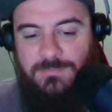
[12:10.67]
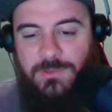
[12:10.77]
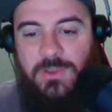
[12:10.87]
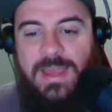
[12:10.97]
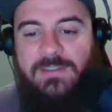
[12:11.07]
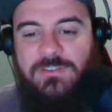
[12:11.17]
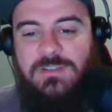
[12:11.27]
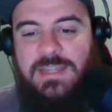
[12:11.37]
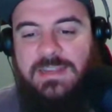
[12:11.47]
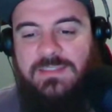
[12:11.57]
you have to
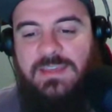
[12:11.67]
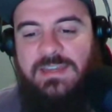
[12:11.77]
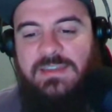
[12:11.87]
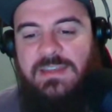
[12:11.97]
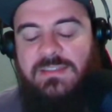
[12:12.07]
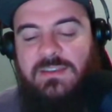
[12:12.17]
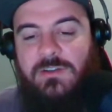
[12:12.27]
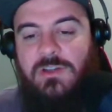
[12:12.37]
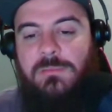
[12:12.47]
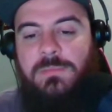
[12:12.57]
like the idea that
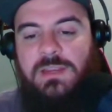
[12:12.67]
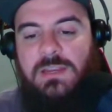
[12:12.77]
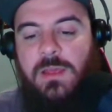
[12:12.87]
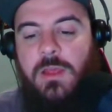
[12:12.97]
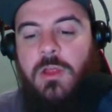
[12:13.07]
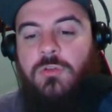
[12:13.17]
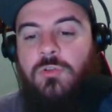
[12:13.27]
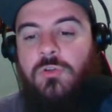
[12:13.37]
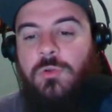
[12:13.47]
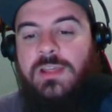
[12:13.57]
you're going to be
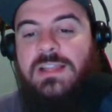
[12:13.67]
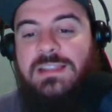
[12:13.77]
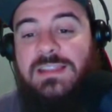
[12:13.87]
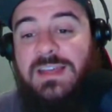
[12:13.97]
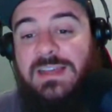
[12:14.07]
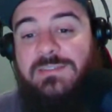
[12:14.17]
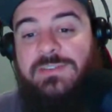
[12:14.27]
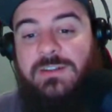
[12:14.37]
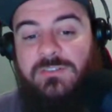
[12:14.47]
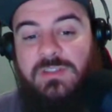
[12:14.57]
recording a lot of
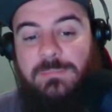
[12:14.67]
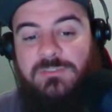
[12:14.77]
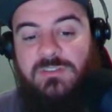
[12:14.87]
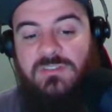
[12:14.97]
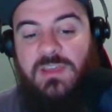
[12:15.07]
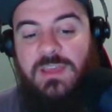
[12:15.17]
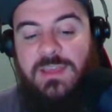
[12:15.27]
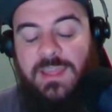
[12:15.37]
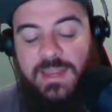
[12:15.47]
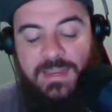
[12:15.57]
interceptions.
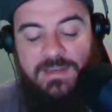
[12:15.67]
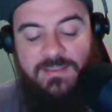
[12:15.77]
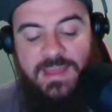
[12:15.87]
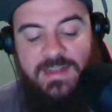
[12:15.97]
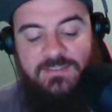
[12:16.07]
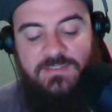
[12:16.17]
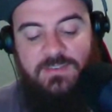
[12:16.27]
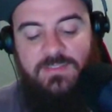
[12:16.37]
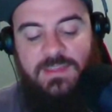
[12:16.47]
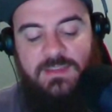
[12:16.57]
And that's
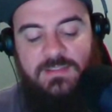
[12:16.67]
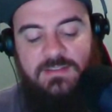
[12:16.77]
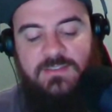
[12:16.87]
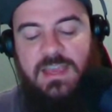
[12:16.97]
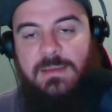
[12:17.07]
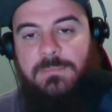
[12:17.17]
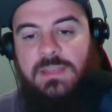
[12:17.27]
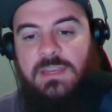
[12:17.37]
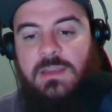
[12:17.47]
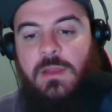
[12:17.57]
the thing that's got
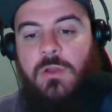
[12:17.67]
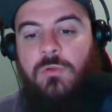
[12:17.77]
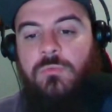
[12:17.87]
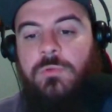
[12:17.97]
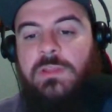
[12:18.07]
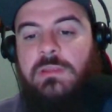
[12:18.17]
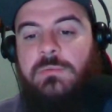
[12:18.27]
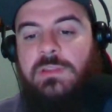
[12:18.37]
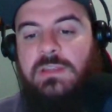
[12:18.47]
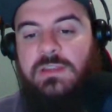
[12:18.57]
me really,
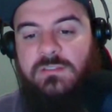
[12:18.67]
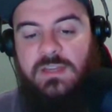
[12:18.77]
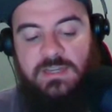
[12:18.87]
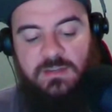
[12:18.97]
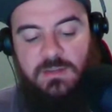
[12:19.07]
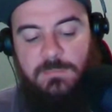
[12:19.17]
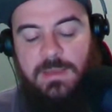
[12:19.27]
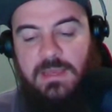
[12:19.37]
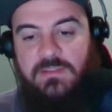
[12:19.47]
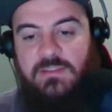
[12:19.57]
really excited
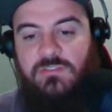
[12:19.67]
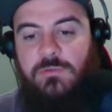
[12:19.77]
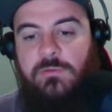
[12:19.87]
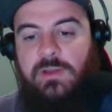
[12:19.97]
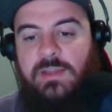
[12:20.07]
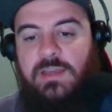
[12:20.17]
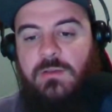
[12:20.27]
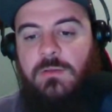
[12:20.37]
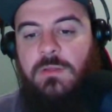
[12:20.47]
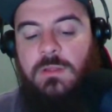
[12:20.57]
about these three right
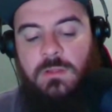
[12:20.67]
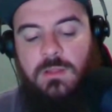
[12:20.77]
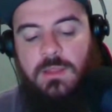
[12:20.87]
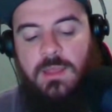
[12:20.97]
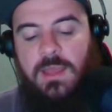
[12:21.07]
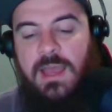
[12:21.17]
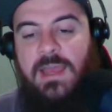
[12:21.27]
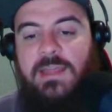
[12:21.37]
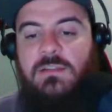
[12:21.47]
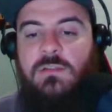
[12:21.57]
now.
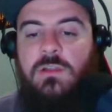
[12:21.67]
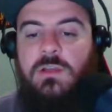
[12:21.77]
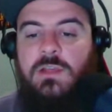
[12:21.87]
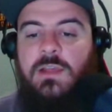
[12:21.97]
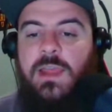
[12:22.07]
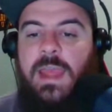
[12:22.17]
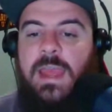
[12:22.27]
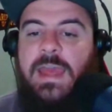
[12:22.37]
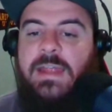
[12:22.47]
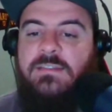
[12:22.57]
I look
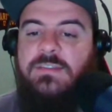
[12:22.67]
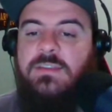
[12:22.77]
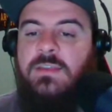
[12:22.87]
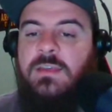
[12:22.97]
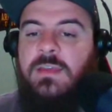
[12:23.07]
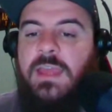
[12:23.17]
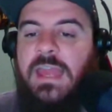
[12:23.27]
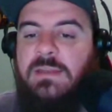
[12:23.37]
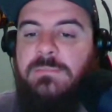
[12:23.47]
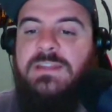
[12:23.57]
at
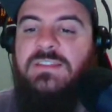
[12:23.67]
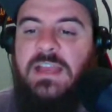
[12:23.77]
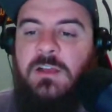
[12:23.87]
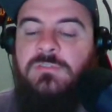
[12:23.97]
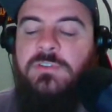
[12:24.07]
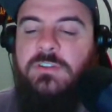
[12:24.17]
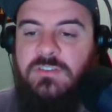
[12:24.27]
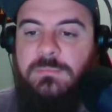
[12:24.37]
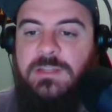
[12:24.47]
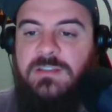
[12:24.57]
Edmonds, Alford,
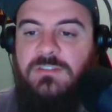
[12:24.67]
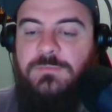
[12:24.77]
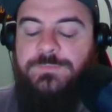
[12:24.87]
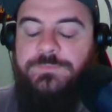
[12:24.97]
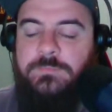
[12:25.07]
Simmons,